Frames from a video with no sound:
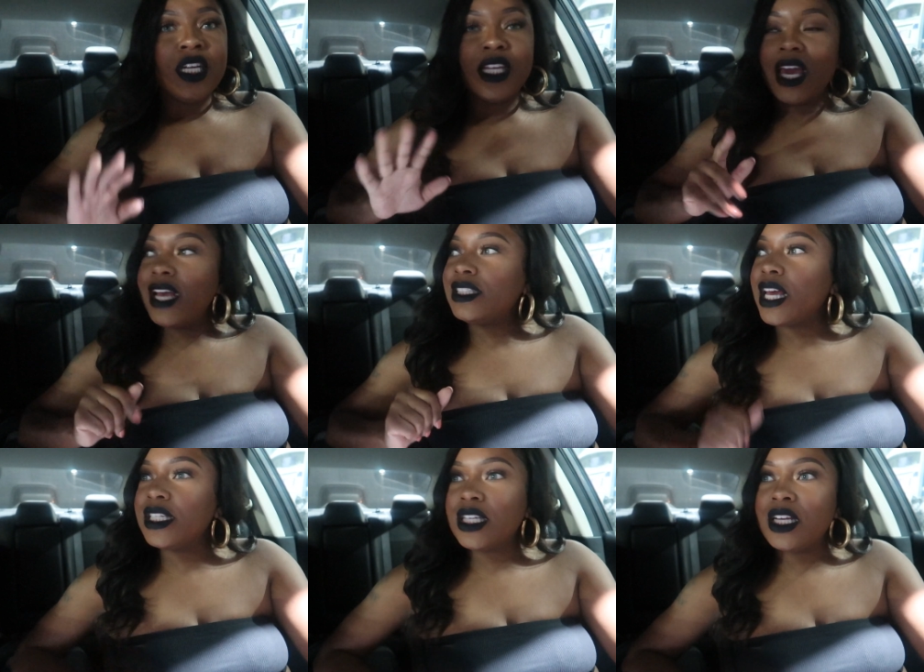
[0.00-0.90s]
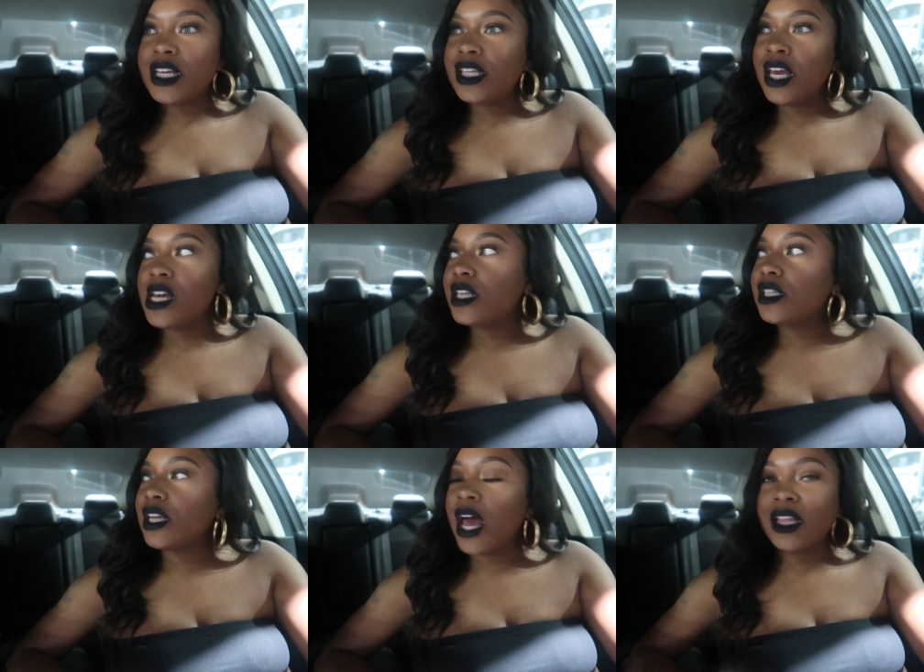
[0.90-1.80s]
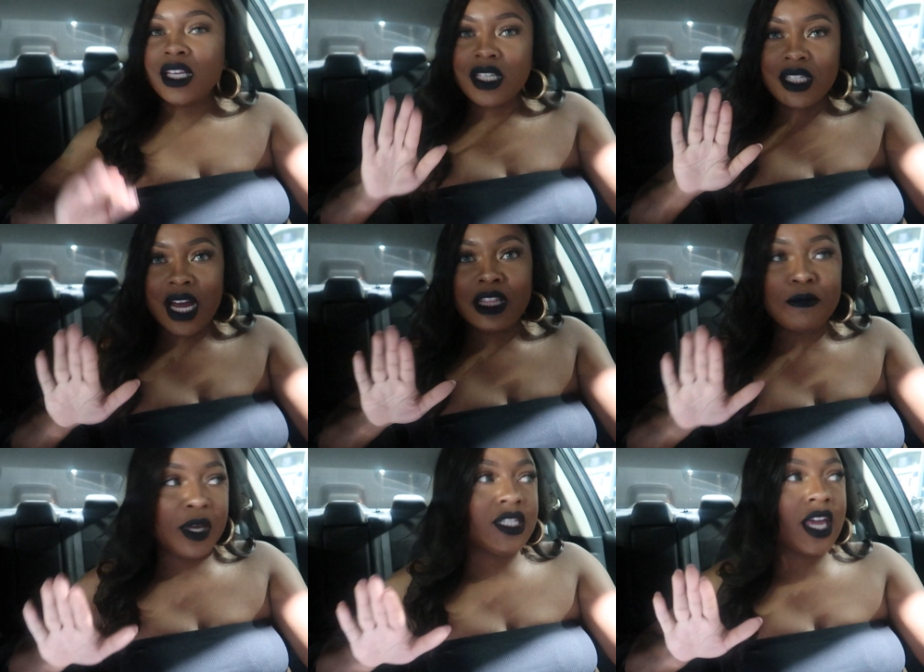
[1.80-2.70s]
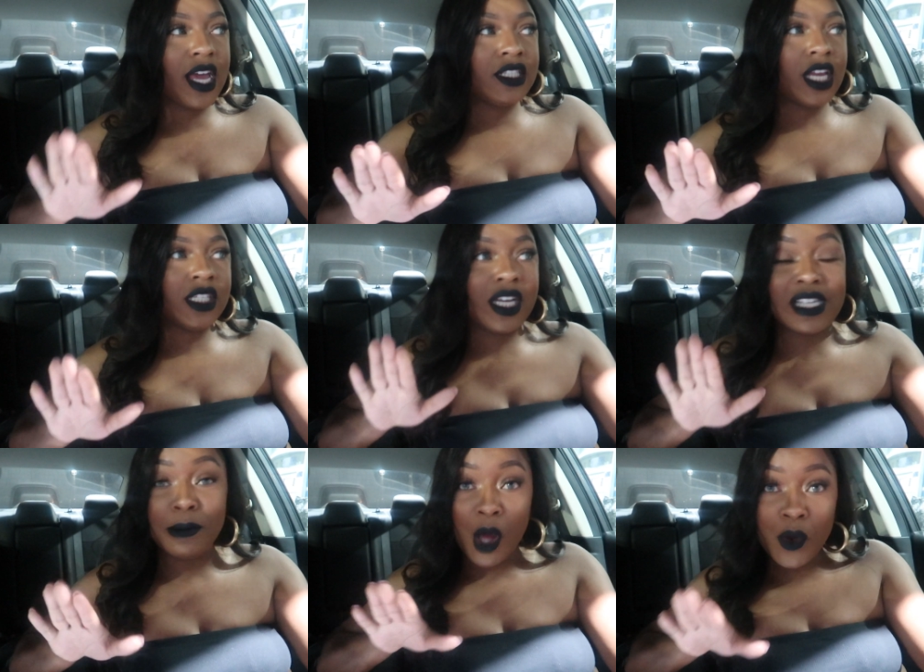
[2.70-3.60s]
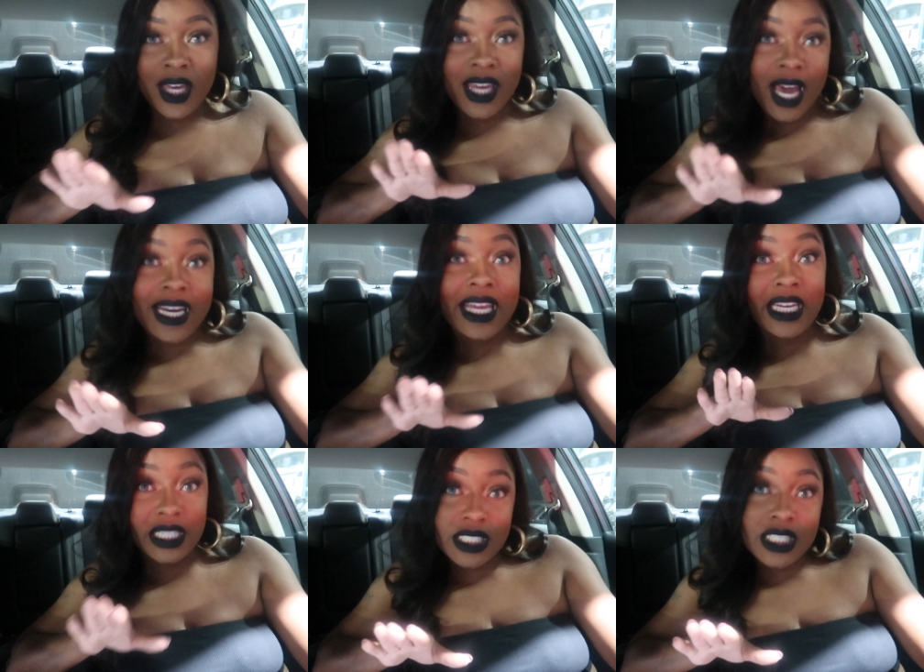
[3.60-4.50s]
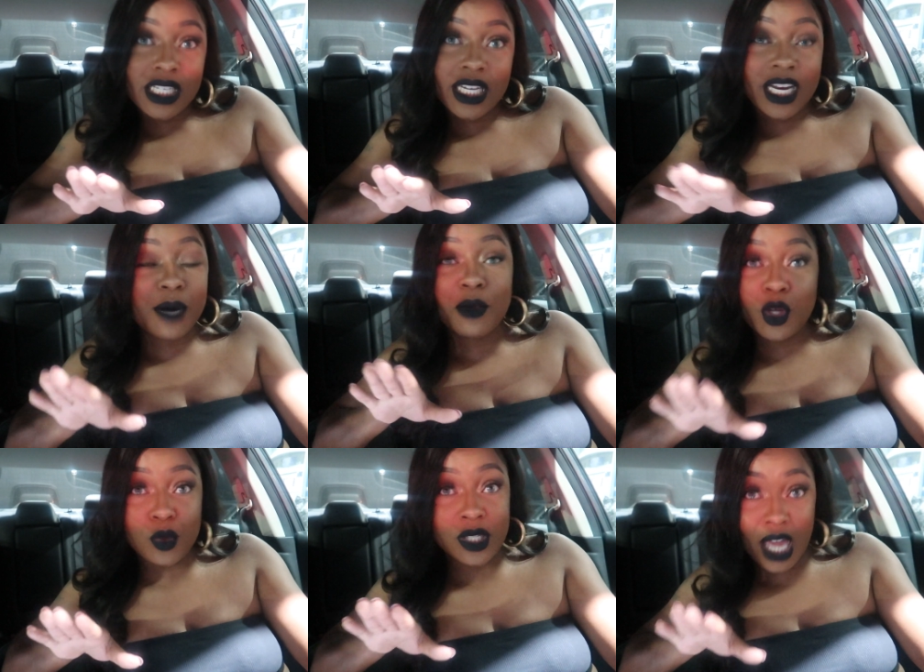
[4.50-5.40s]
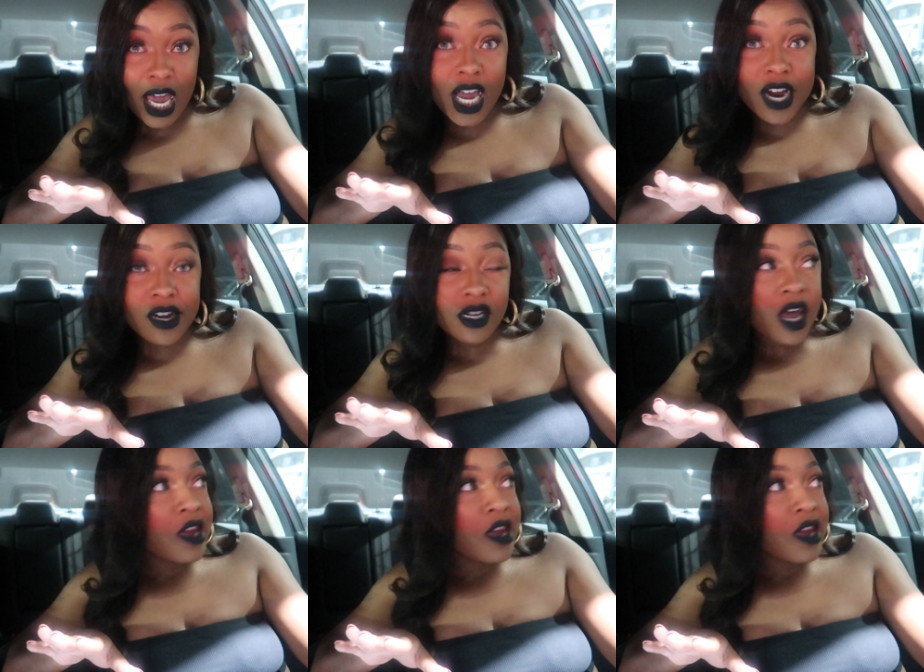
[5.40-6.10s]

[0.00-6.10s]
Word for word: the gas station is it. Like this is not the best gas station because I'm low-key kinda in the hood and I'm a little scared,